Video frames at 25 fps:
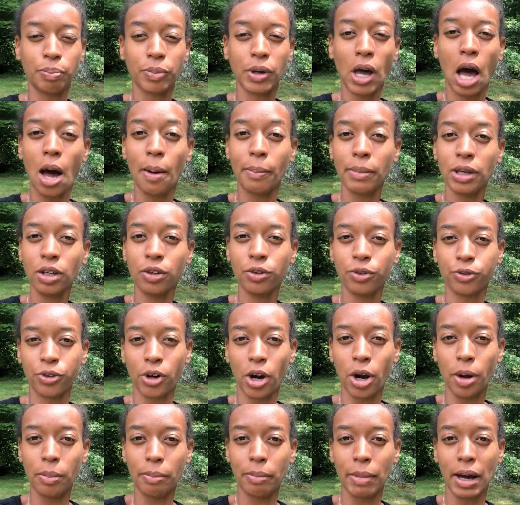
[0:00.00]
coming
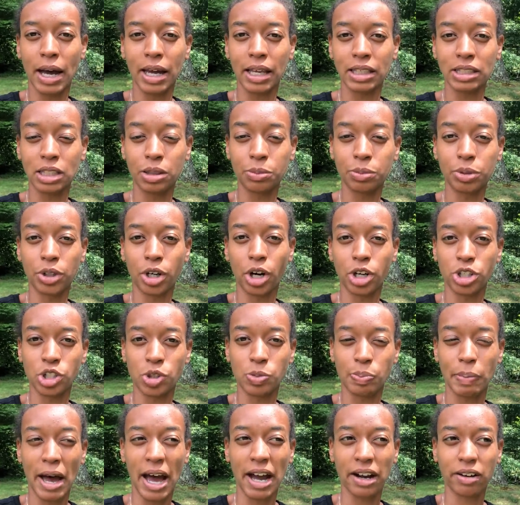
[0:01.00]
from my liberal
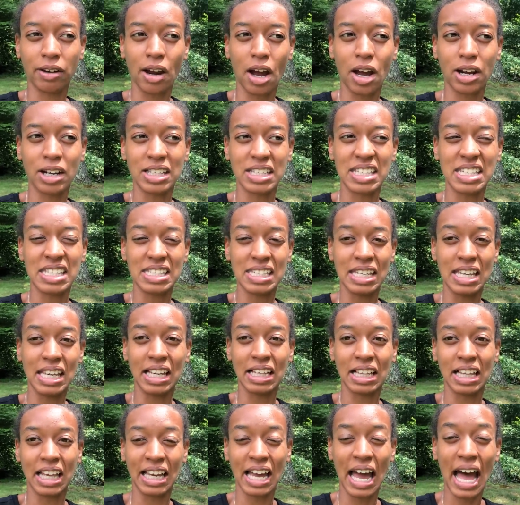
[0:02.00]
arts background and
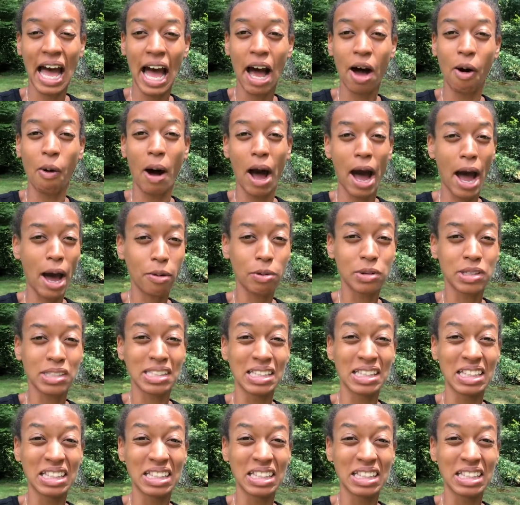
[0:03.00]
seeing like how I was